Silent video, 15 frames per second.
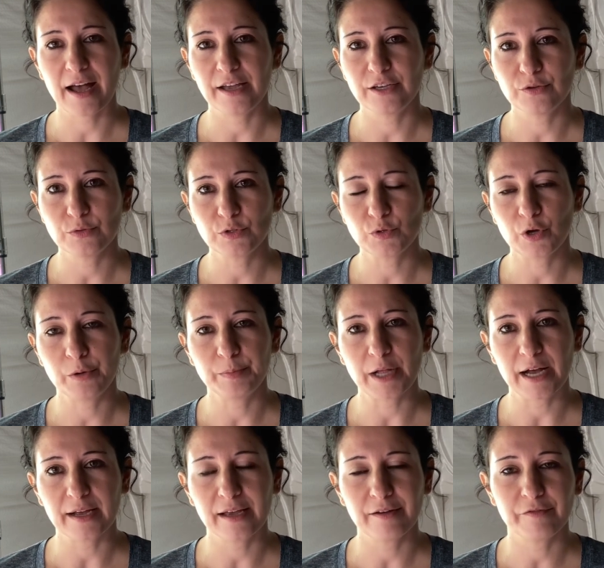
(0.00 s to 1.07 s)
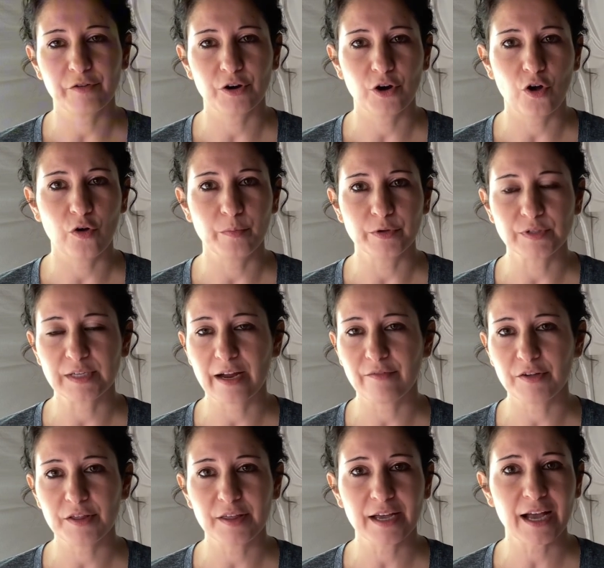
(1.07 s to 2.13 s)
I use soil blocking for almost
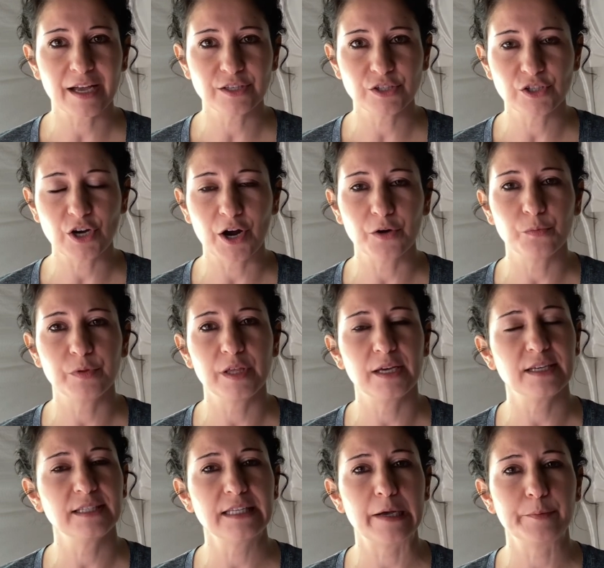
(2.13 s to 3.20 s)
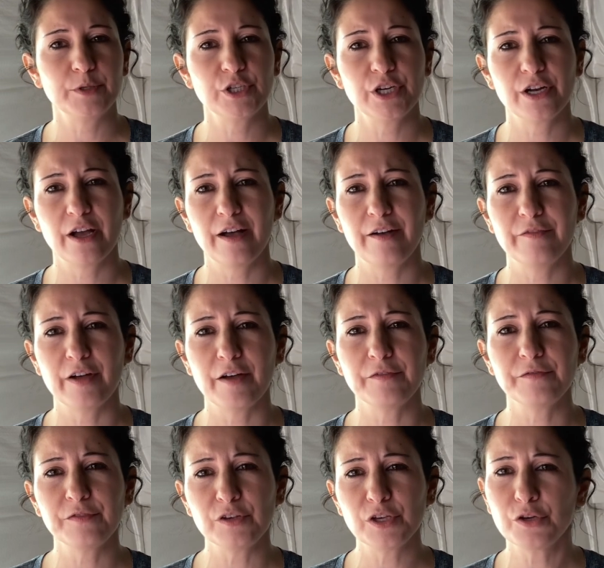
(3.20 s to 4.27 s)
everything I start, with the exception of a
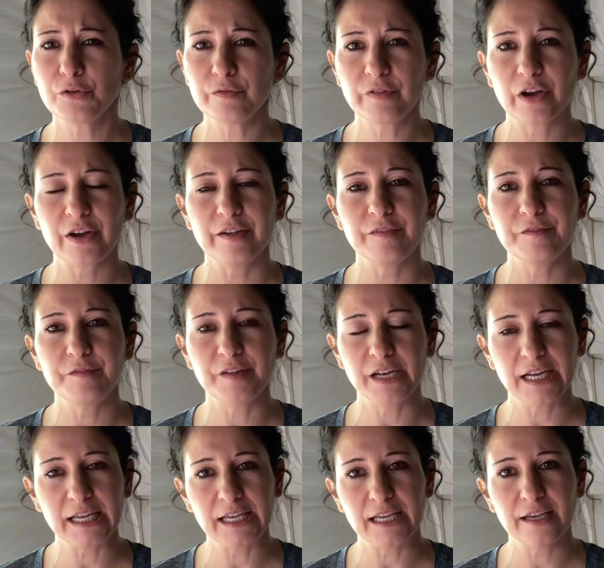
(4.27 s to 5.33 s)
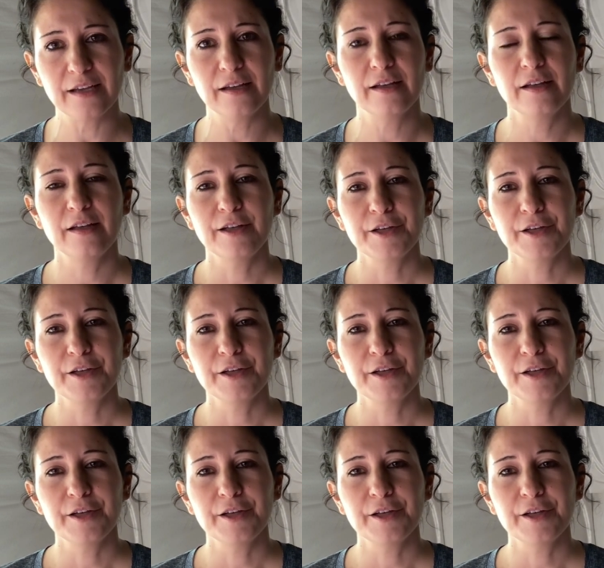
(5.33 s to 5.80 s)
few very finicky